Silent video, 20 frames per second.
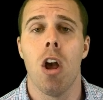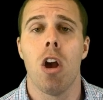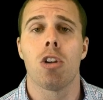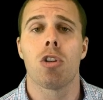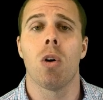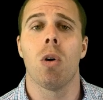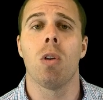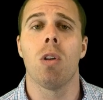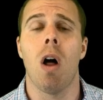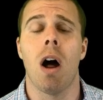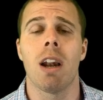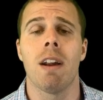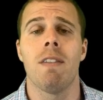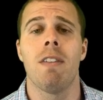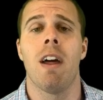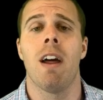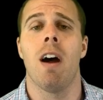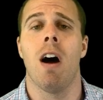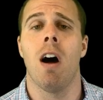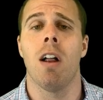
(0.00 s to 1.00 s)
So a lot
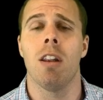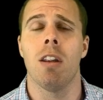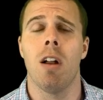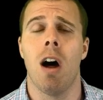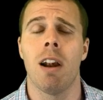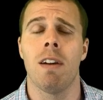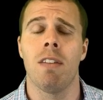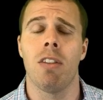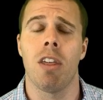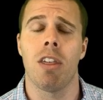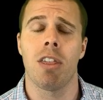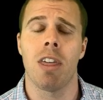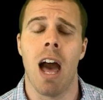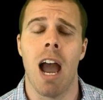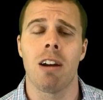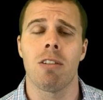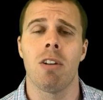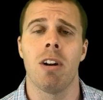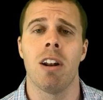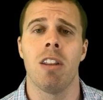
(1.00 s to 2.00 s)
of the
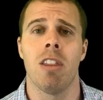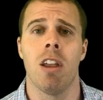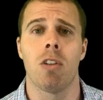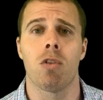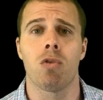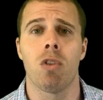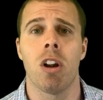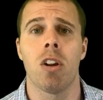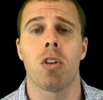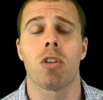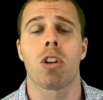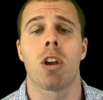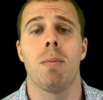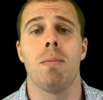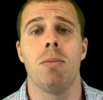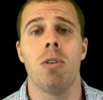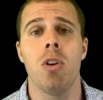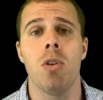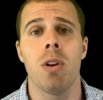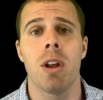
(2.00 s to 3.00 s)
thyroid and the adrenals
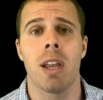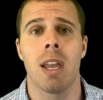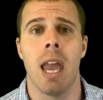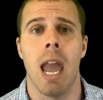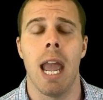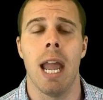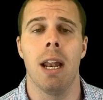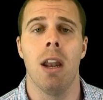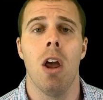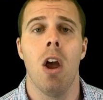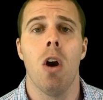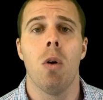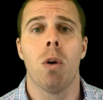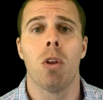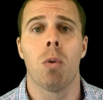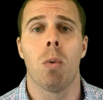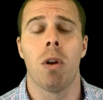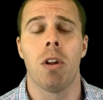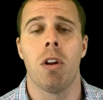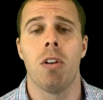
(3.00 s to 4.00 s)
communicate
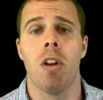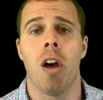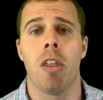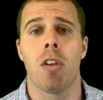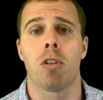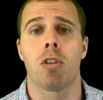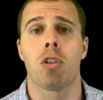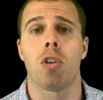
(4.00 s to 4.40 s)
with one another.